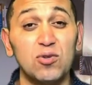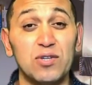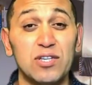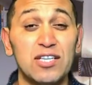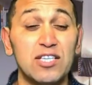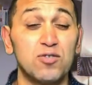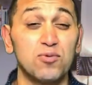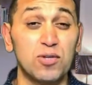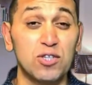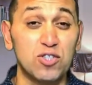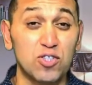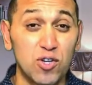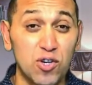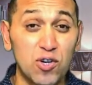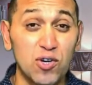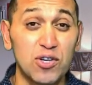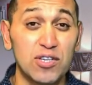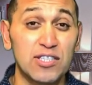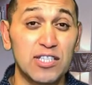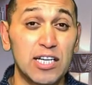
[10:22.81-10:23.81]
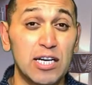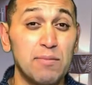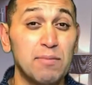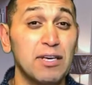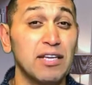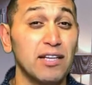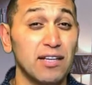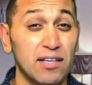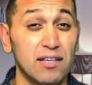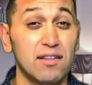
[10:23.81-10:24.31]
His return is going to
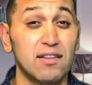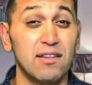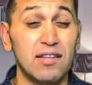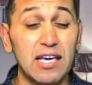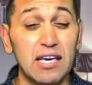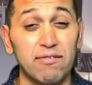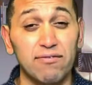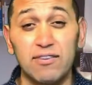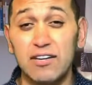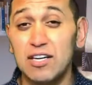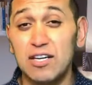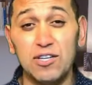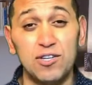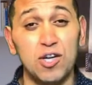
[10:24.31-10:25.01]
be like a thief.